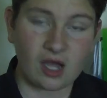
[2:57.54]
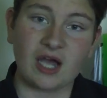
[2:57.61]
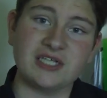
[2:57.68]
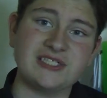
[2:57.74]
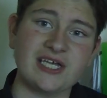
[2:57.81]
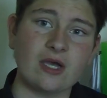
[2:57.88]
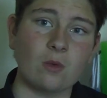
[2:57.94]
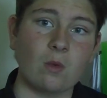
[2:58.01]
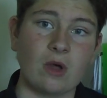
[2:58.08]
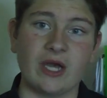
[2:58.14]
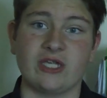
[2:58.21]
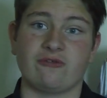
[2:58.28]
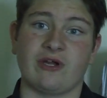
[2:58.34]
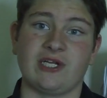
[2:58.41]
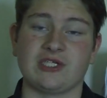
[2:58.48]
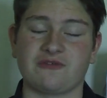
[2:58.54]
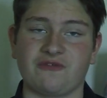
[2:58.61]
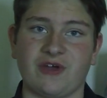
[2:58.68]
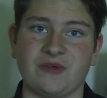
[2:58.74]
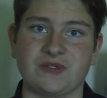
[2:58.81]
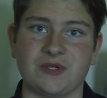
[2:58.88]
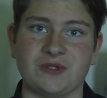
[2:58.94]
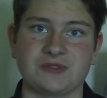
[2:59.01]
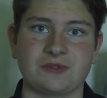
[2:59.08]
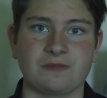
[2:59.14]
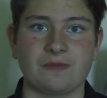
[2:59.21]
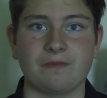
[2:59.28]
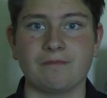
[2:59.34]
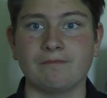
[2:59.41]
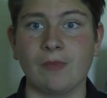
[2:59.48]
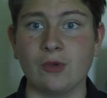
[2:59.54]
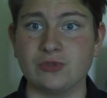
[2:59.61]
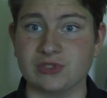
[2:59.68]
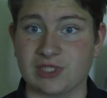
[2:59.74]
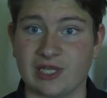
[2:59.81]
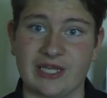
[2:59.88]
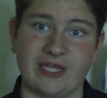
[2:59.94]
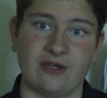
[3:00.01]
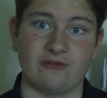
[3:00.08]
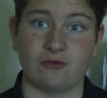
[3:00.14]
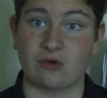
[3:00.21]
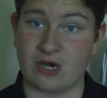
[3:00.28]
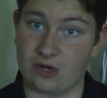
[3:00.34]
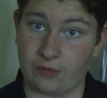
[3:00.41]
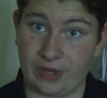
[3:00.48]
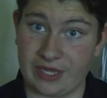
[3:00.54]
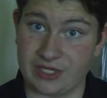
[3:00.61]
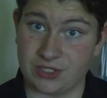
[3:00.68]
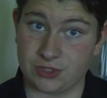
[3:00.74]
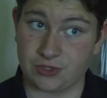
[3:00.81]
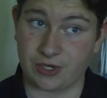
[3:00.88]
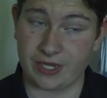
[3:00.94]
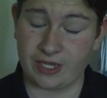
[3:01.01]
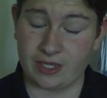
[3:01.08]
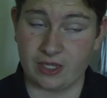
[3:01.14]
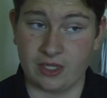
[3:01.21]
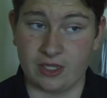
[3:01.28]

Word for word: I take a wide range of photos, mostly of the railway industry,